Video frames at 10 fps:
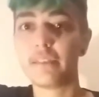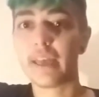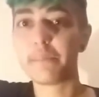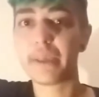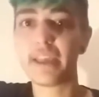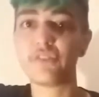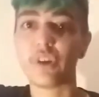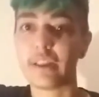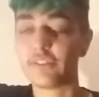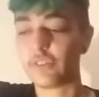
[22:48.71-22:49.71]
that page
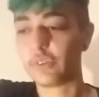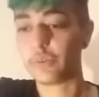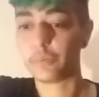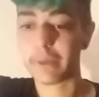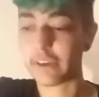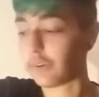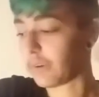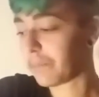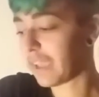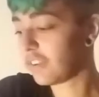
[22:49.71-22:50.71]
onto my
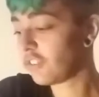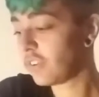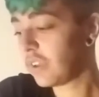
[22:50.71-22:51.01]
current page.